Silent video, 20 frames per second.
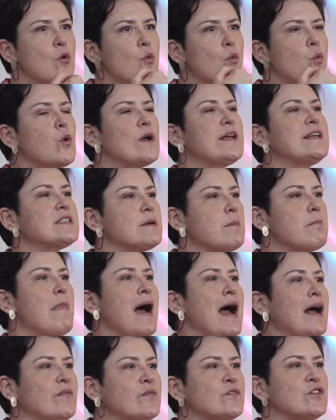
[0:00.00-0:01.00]
we
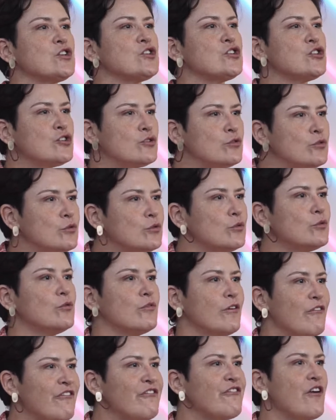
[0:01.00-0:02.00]
demand that you
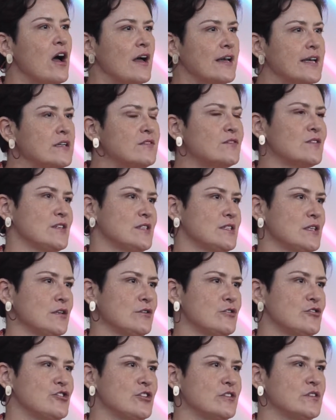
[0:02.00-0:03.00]
find the
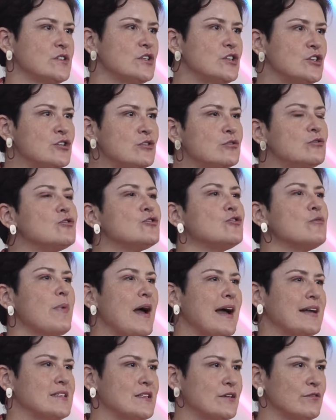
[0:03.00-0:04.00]
solutions, that you do
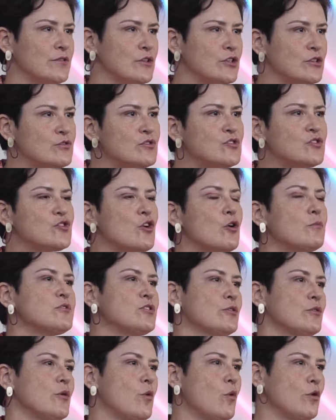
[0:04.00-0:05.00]
better and that you stop
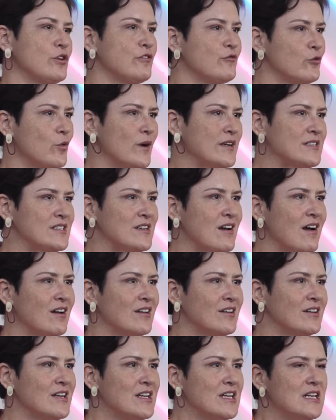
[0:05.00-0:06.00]
doing what you've always
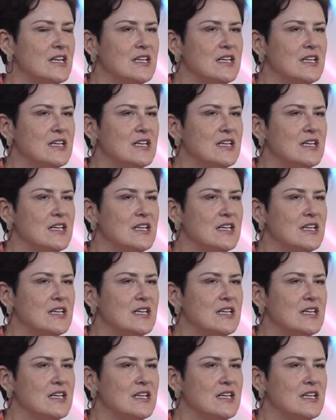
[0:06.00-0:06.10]
done.